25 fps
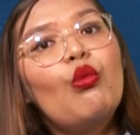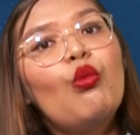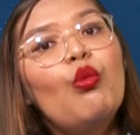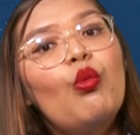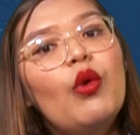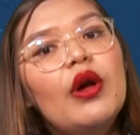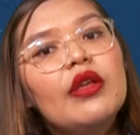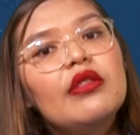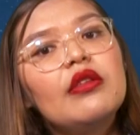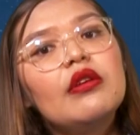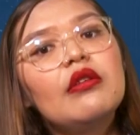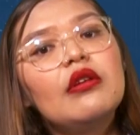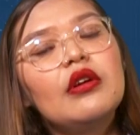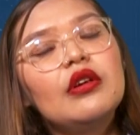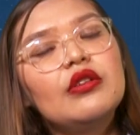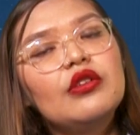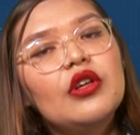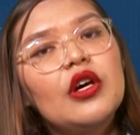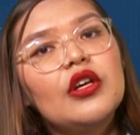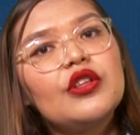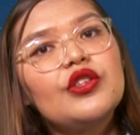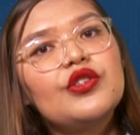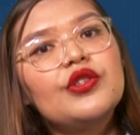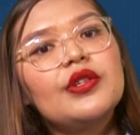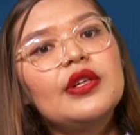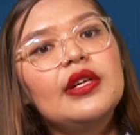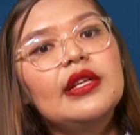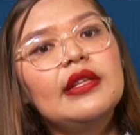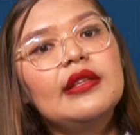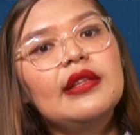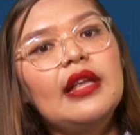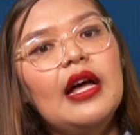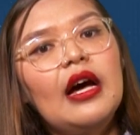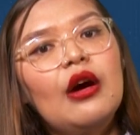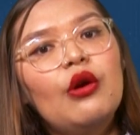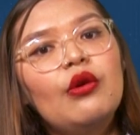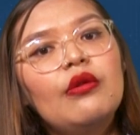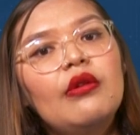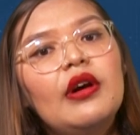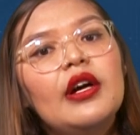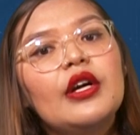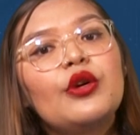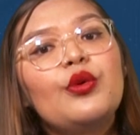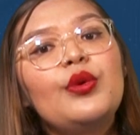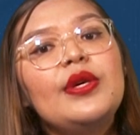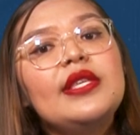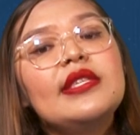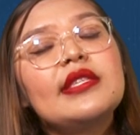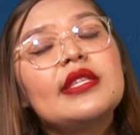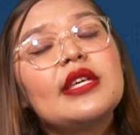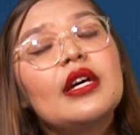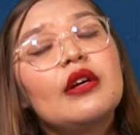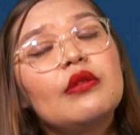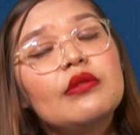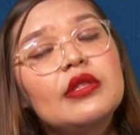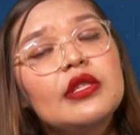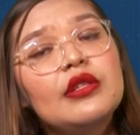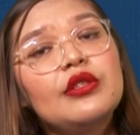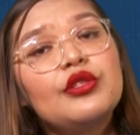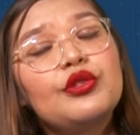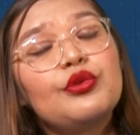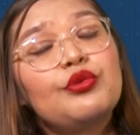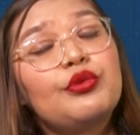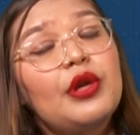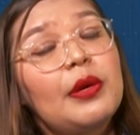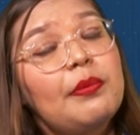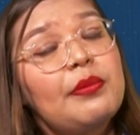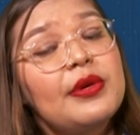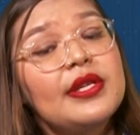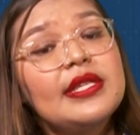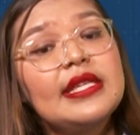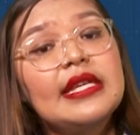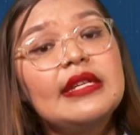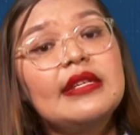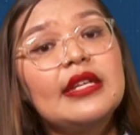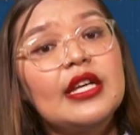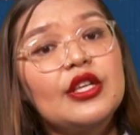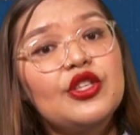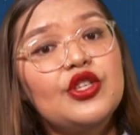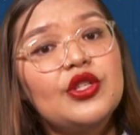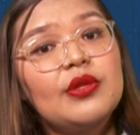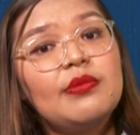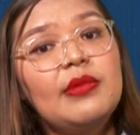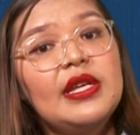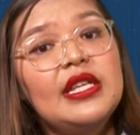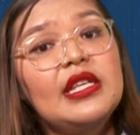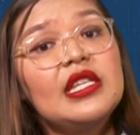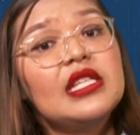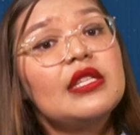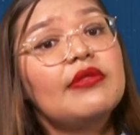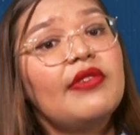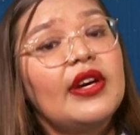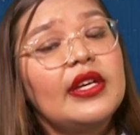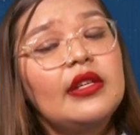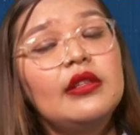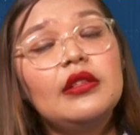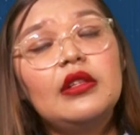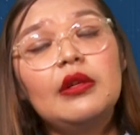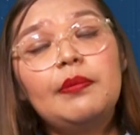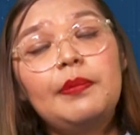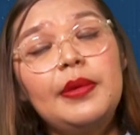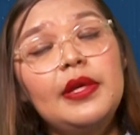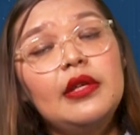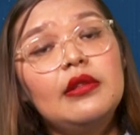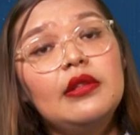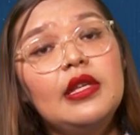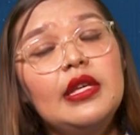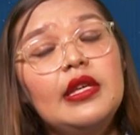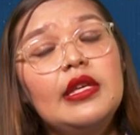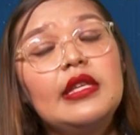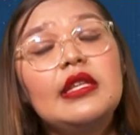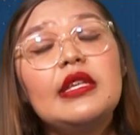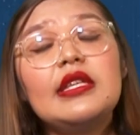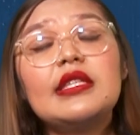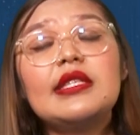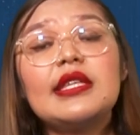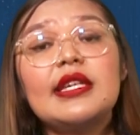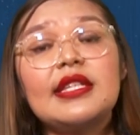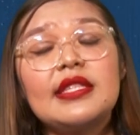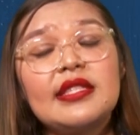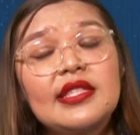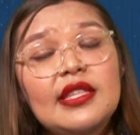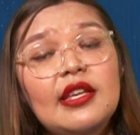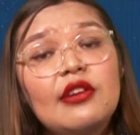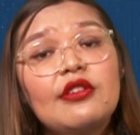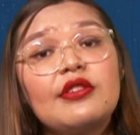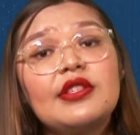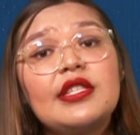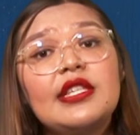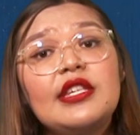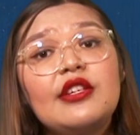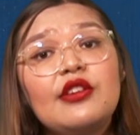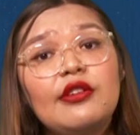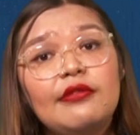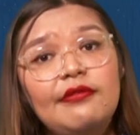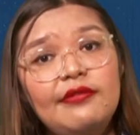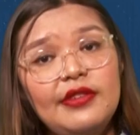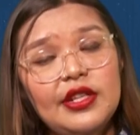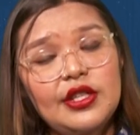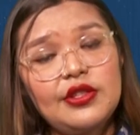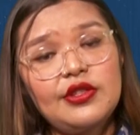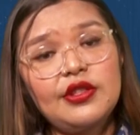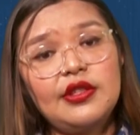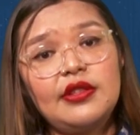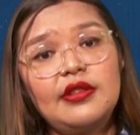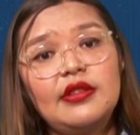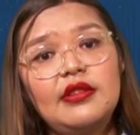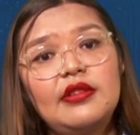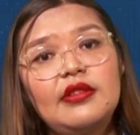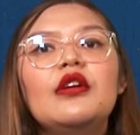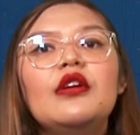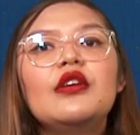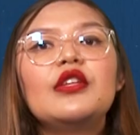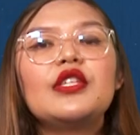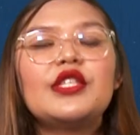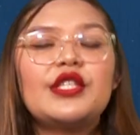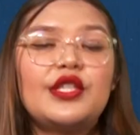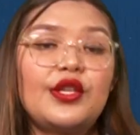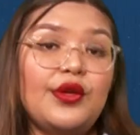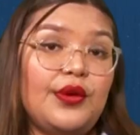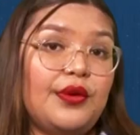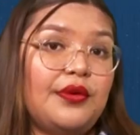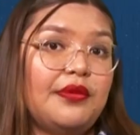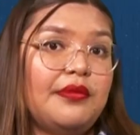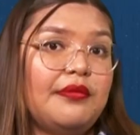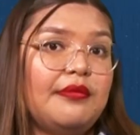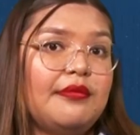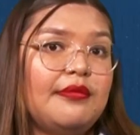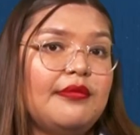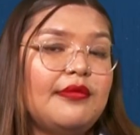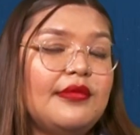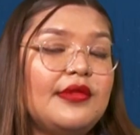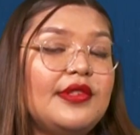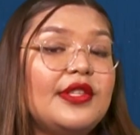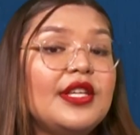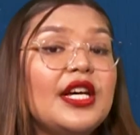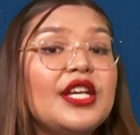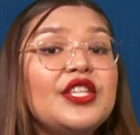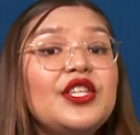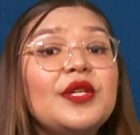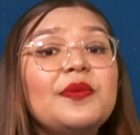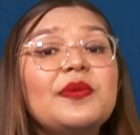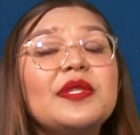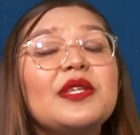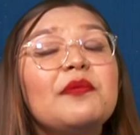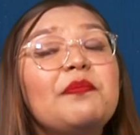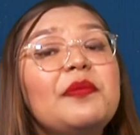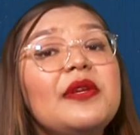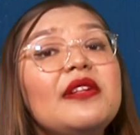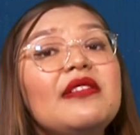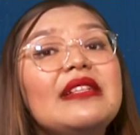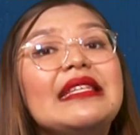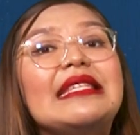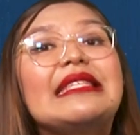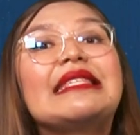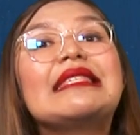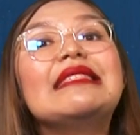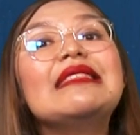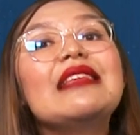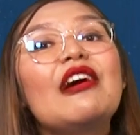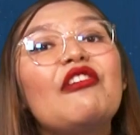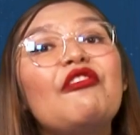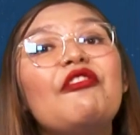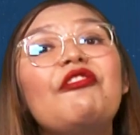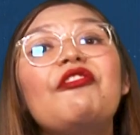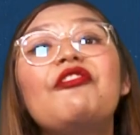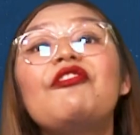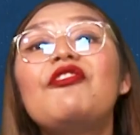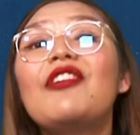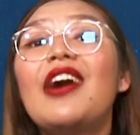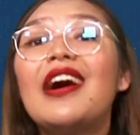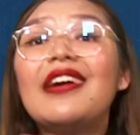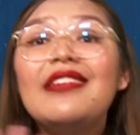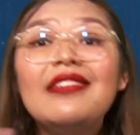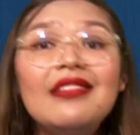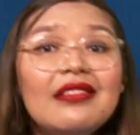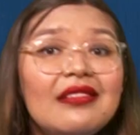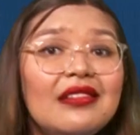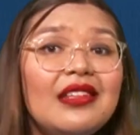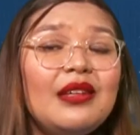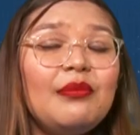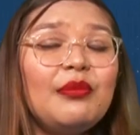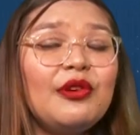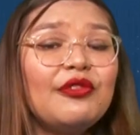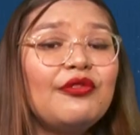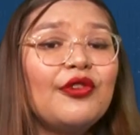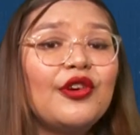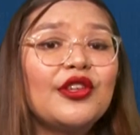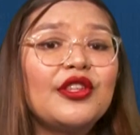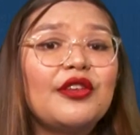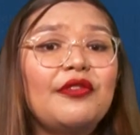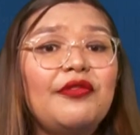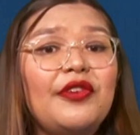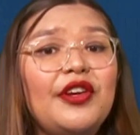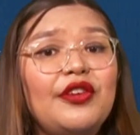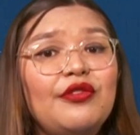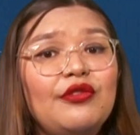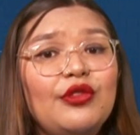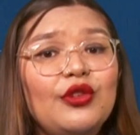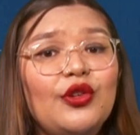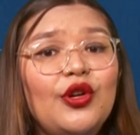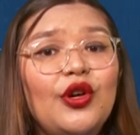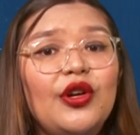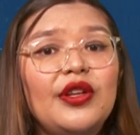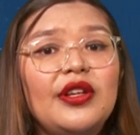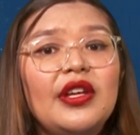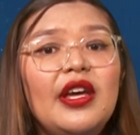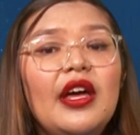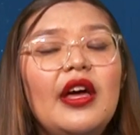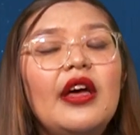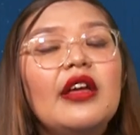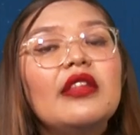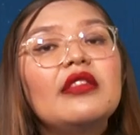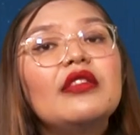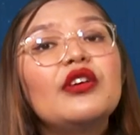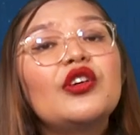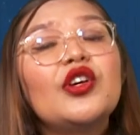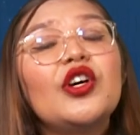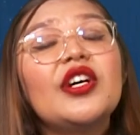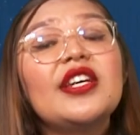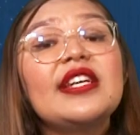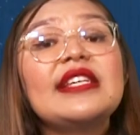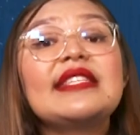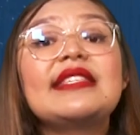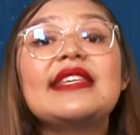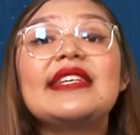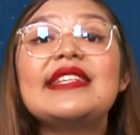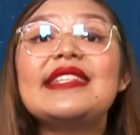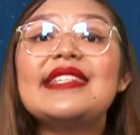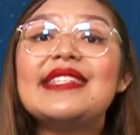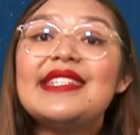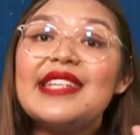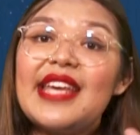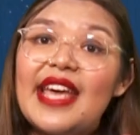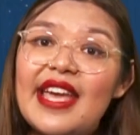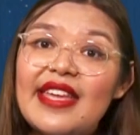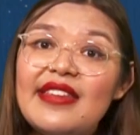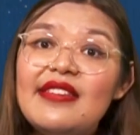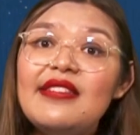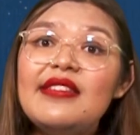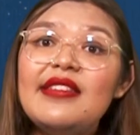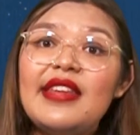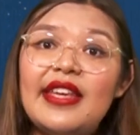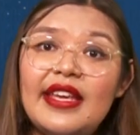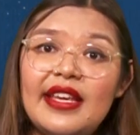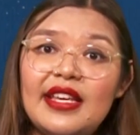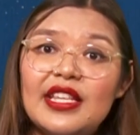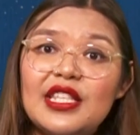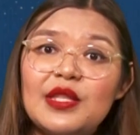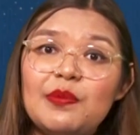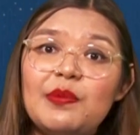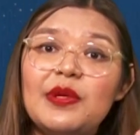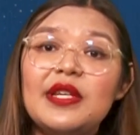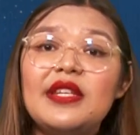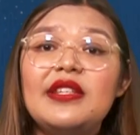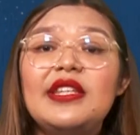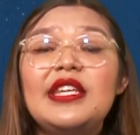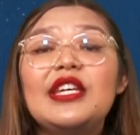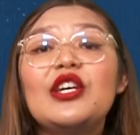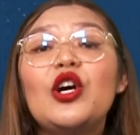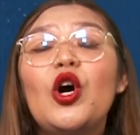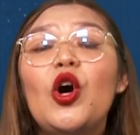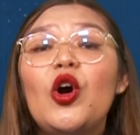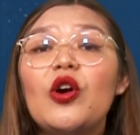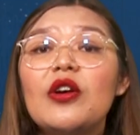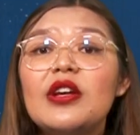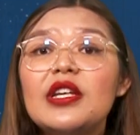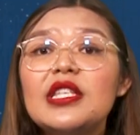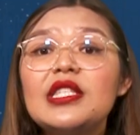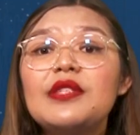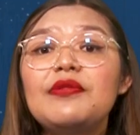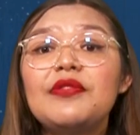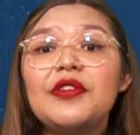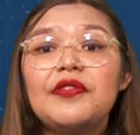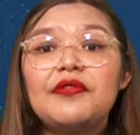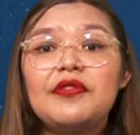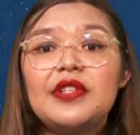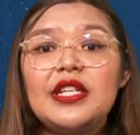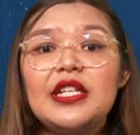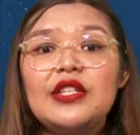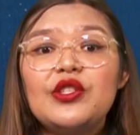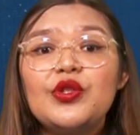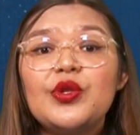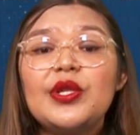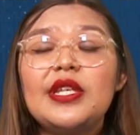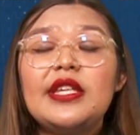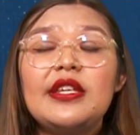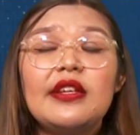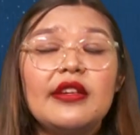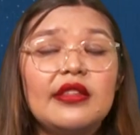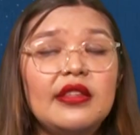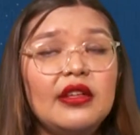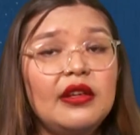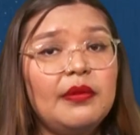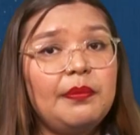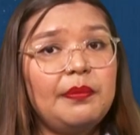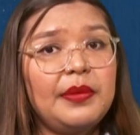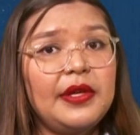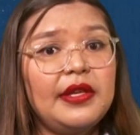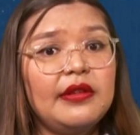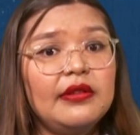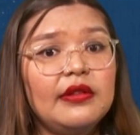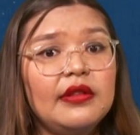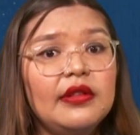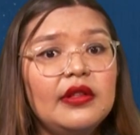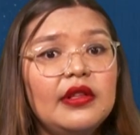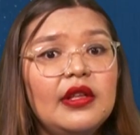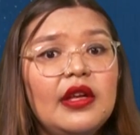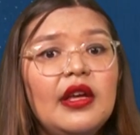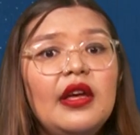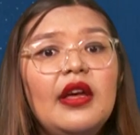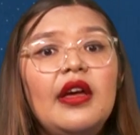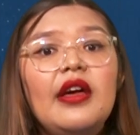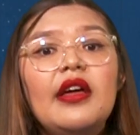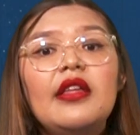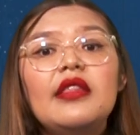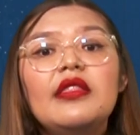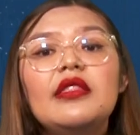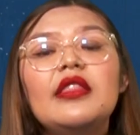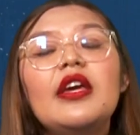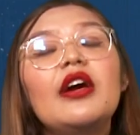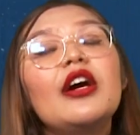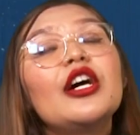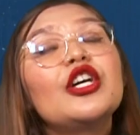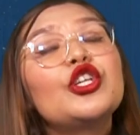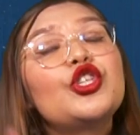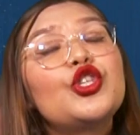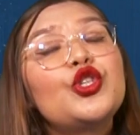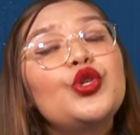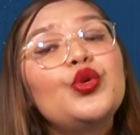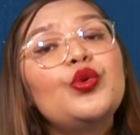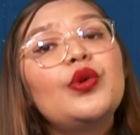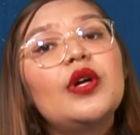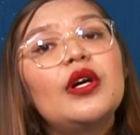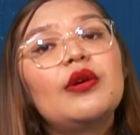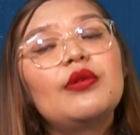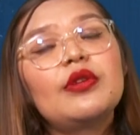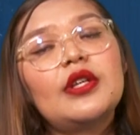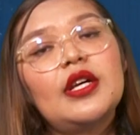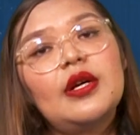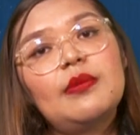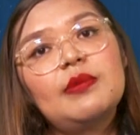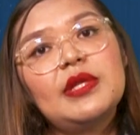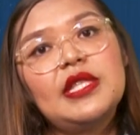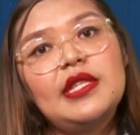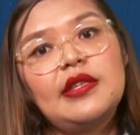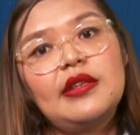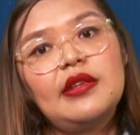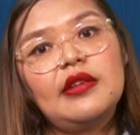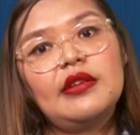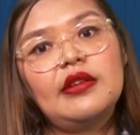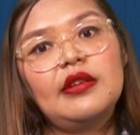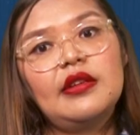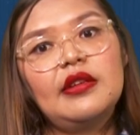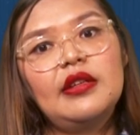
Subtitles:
whether or not to allow a Queen's Counsel to represent Najib in his final appeal in his SRC conviction. So, Najib's appeal is now finally before the Federal Court. The court has set 10 days beginning August 15 to hear the appeal. There are 2 outcomes here.